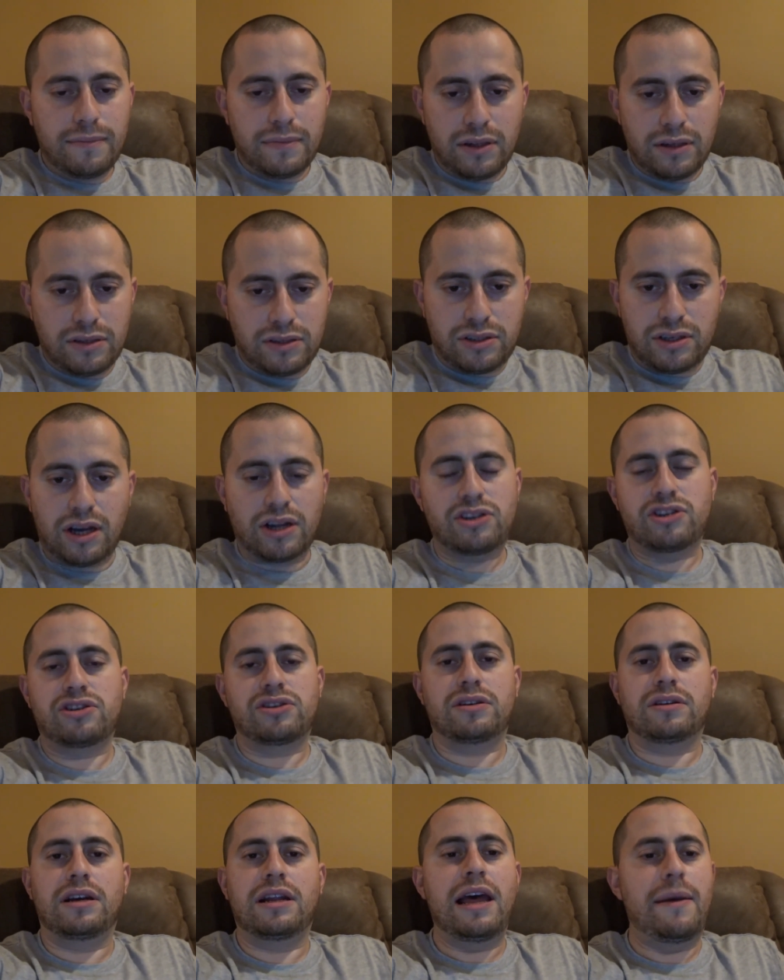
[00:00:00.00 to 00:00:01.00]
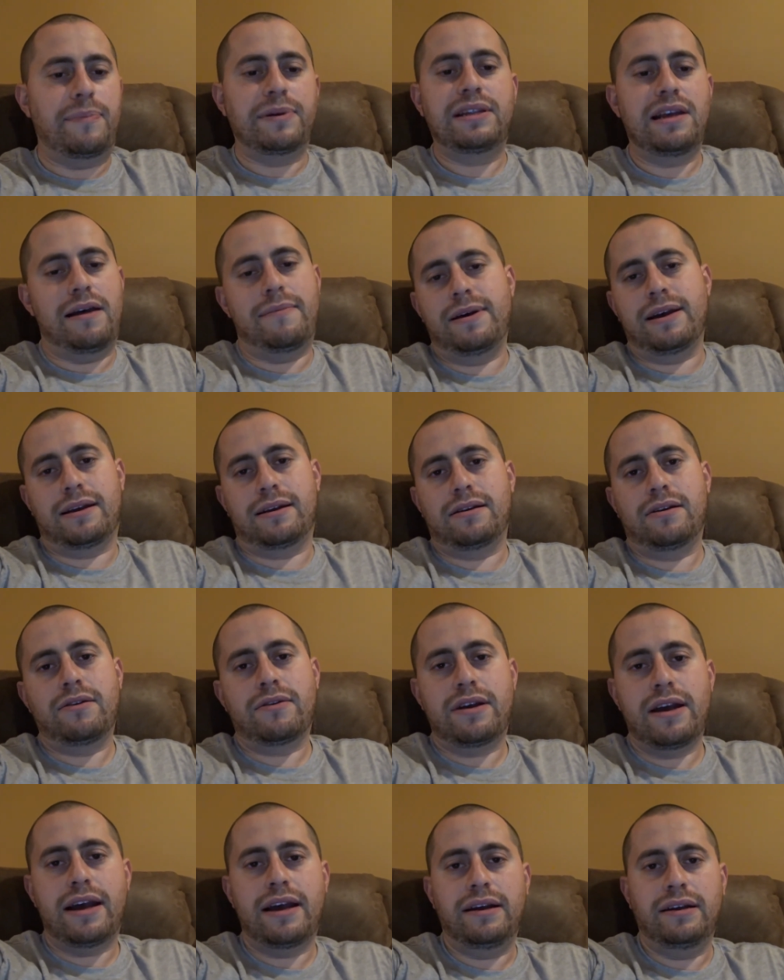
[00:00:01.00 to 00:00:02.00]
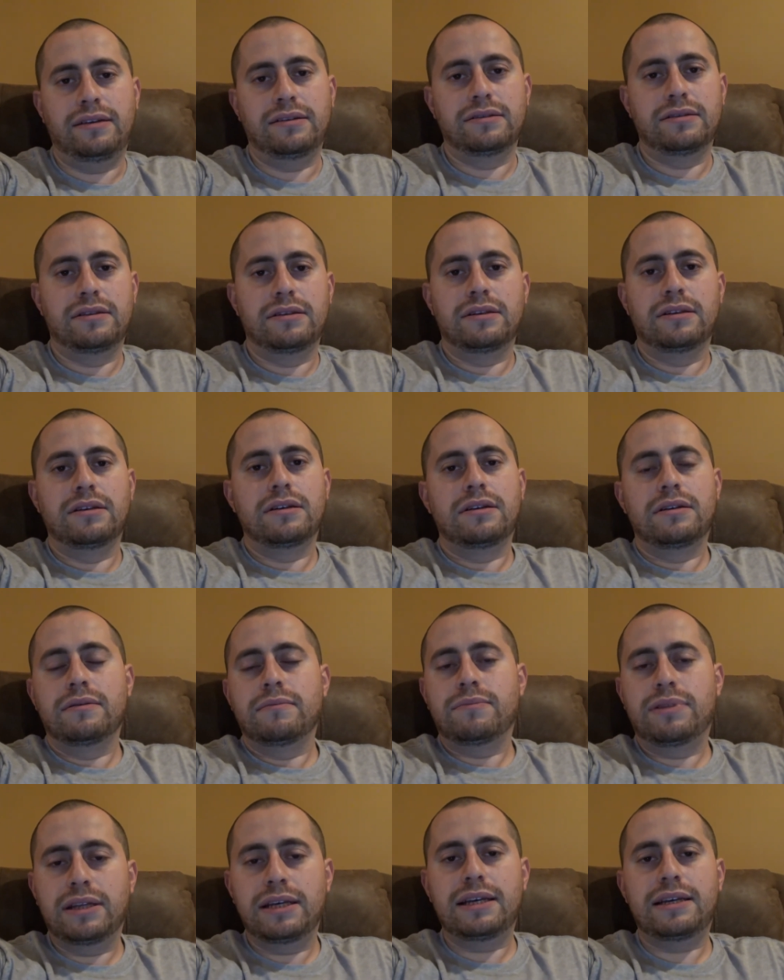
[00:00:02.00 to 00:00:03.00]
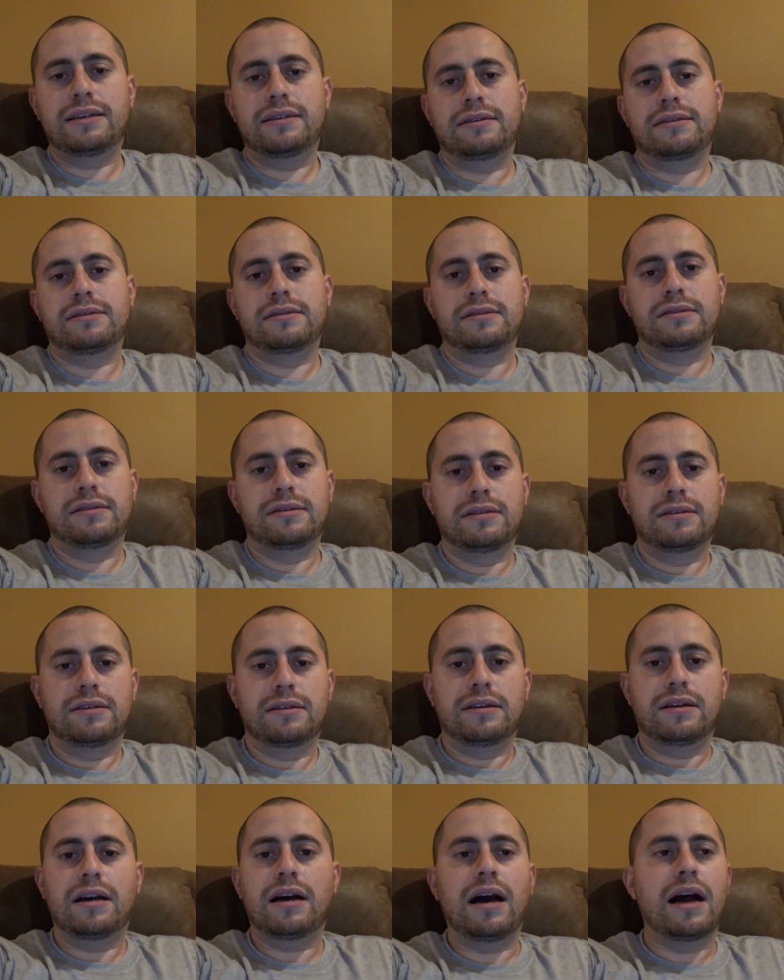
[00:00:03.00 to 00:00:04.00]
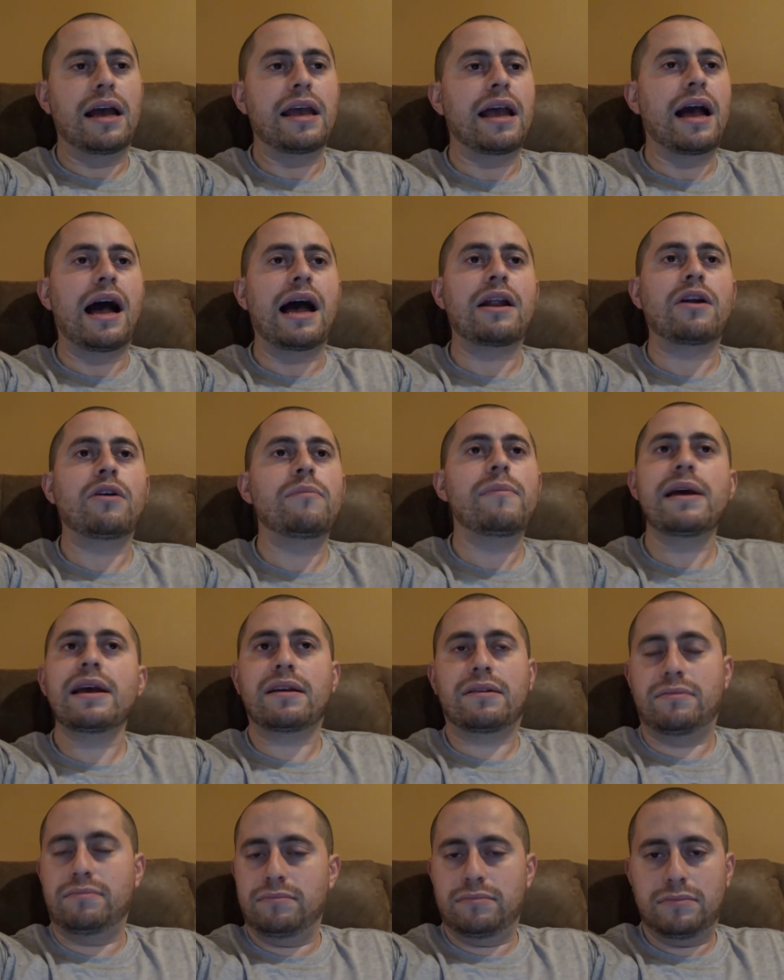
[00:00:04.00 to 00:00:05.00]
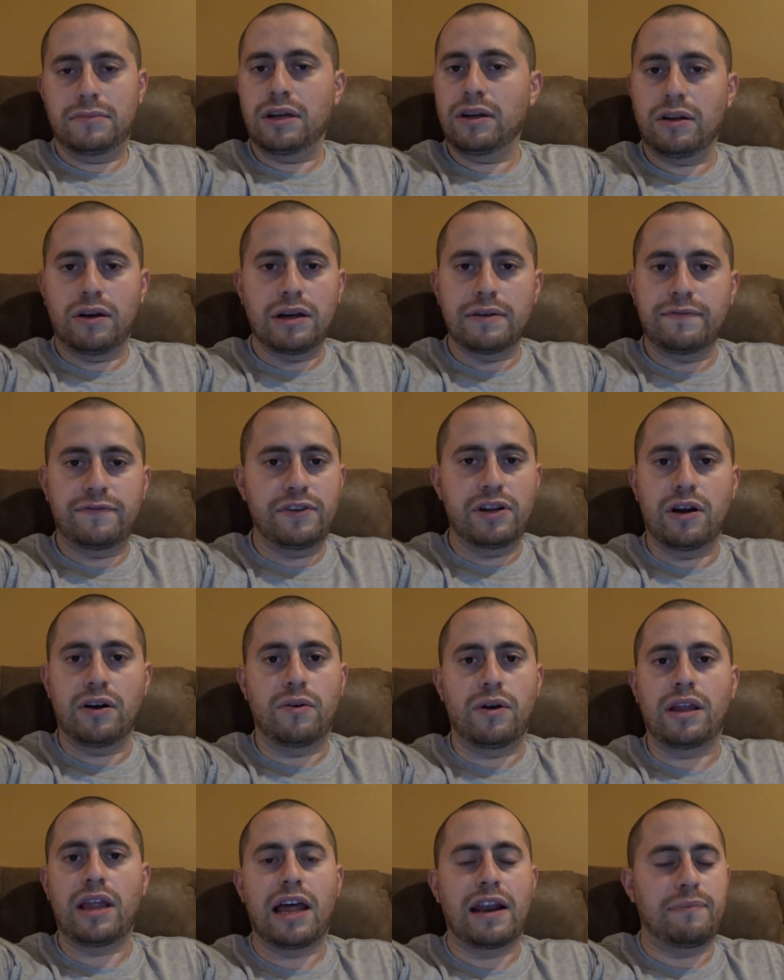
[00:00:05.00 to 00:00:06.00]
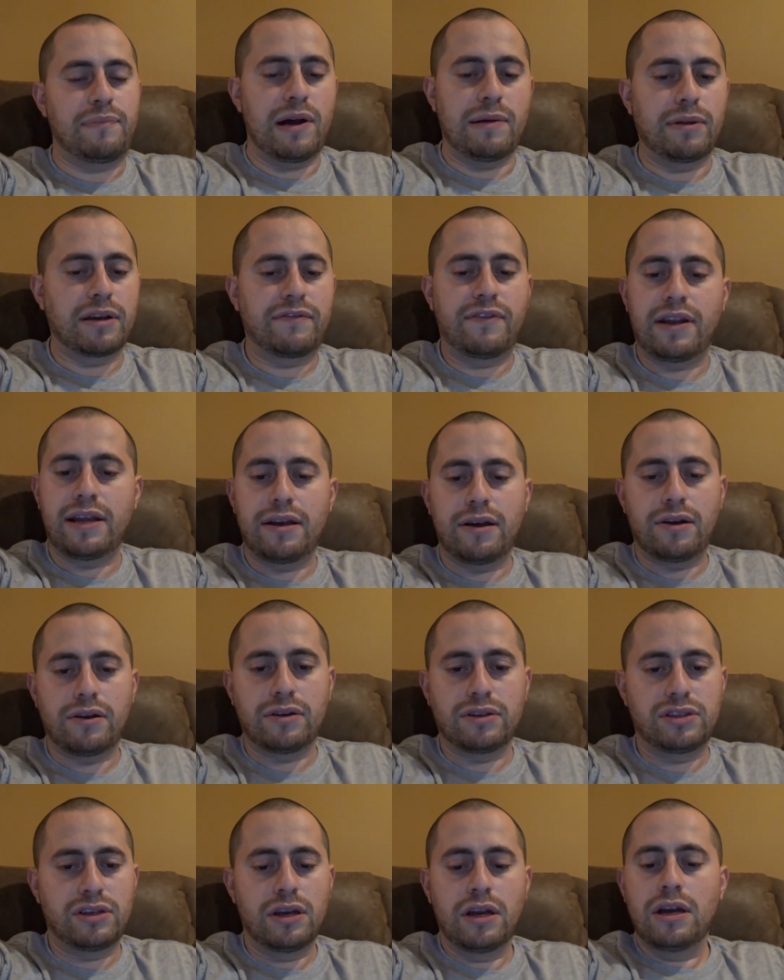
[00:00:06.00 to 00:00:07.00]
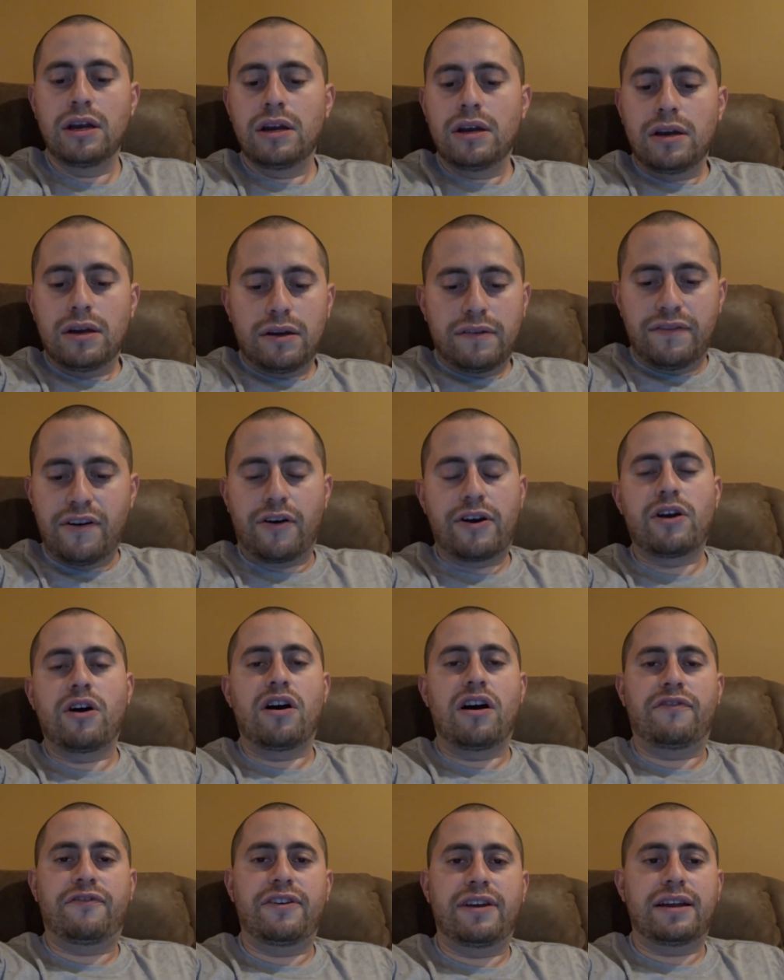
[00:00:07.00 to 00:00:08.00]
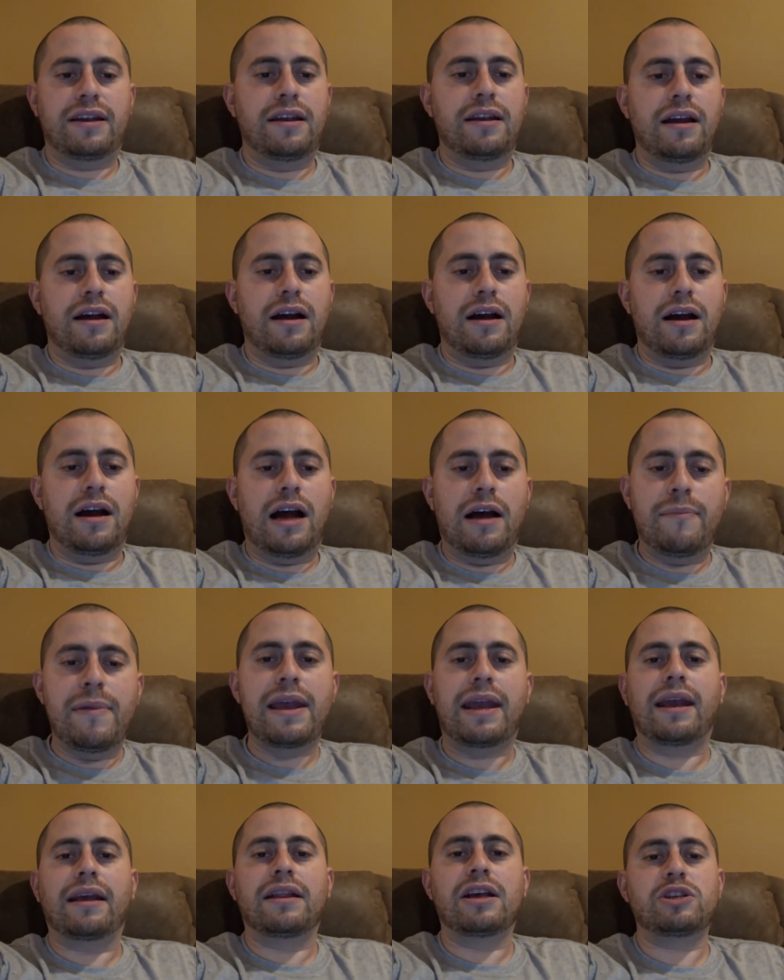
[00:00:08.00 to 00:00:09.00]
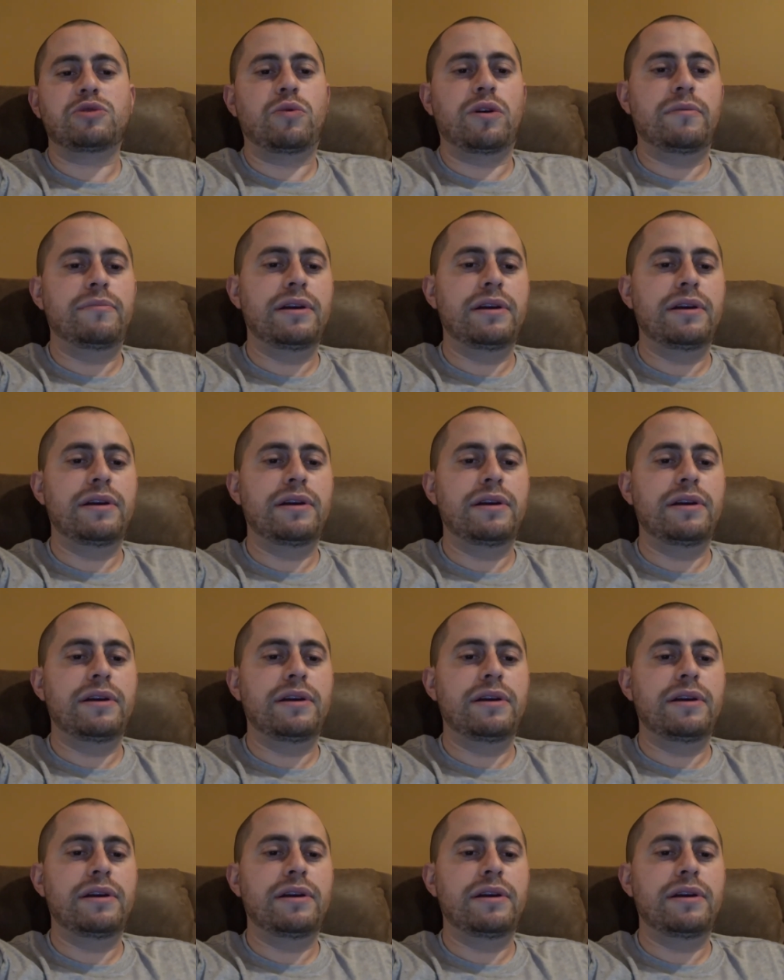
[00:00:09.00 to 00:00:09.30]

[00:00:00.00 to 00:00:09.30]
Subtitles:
such an epidemic, okay? Please. I don't make a lot of public videos very often. I'm making this one